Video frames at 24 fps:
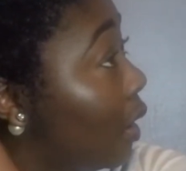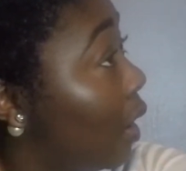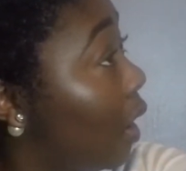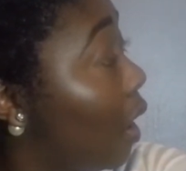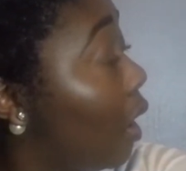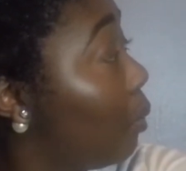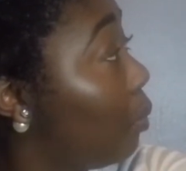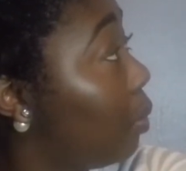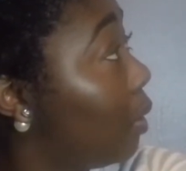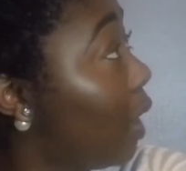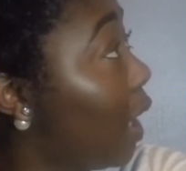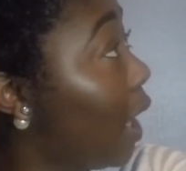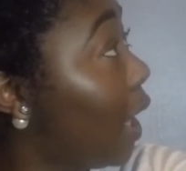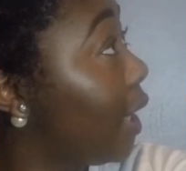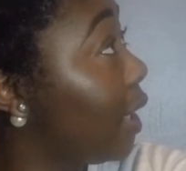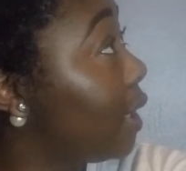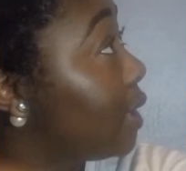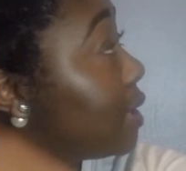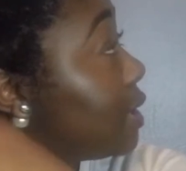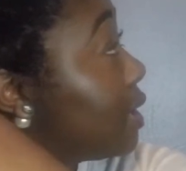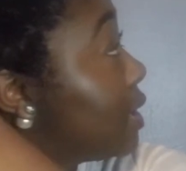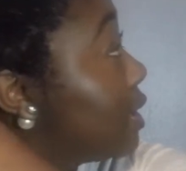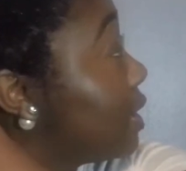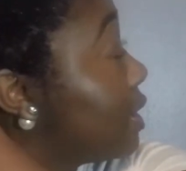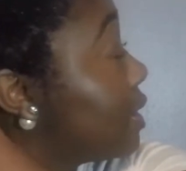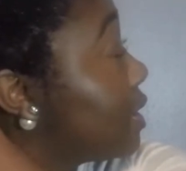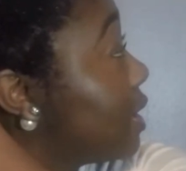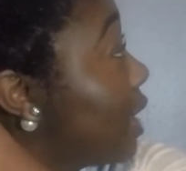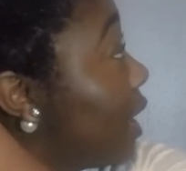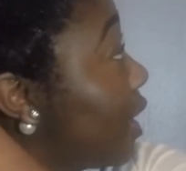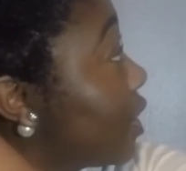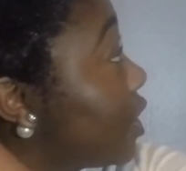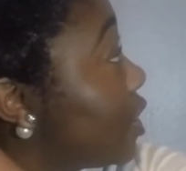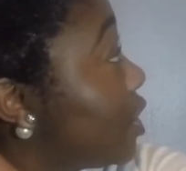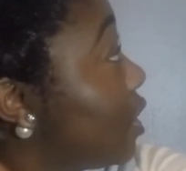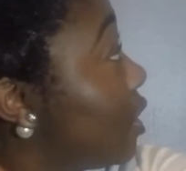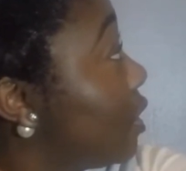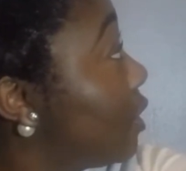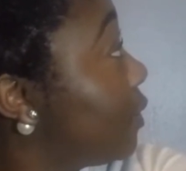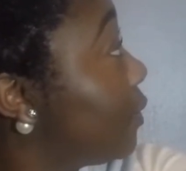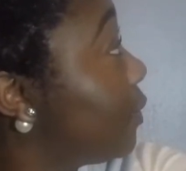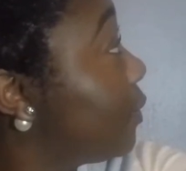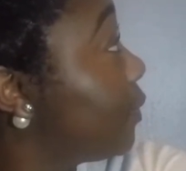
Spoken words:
apply it to this section.